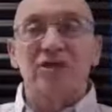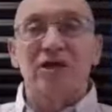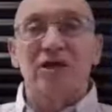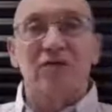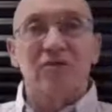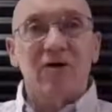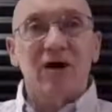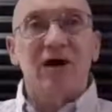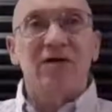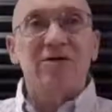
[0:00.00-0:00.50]

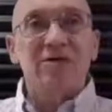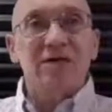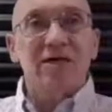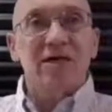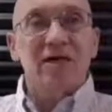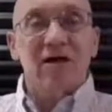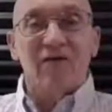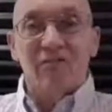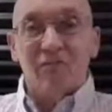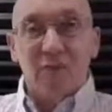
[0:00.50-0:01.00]

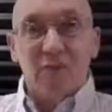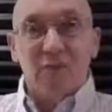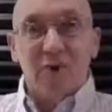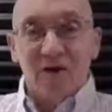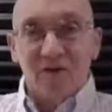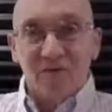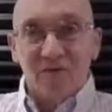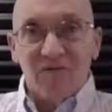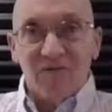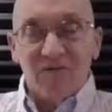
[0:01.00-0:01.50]
generosity
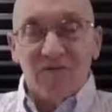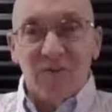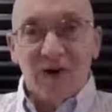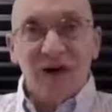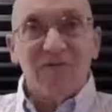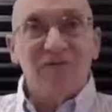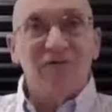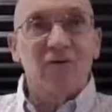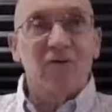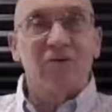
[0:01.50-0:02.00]
of
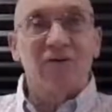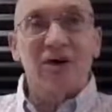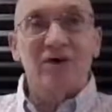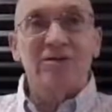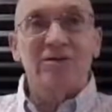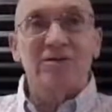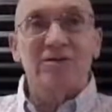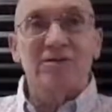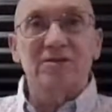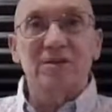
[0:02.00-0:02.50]
mindful
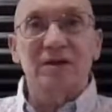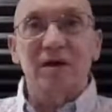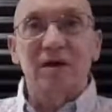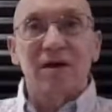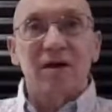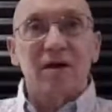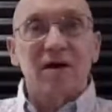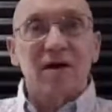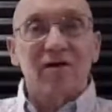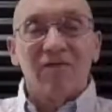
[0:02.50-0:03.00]
presence
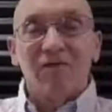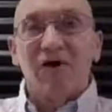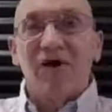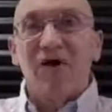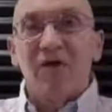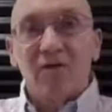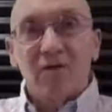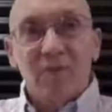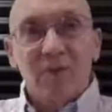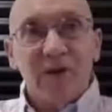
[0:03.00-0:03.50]
of
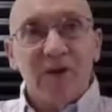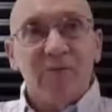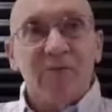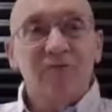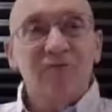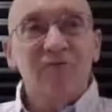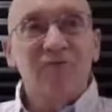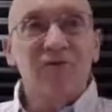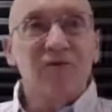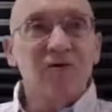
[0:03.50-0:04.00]
other
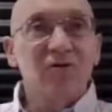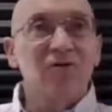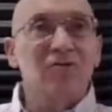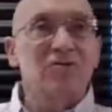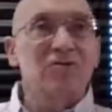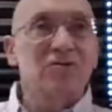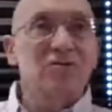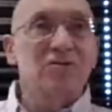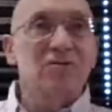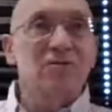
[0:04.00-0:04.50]
people's
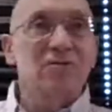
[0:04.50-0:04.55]
views.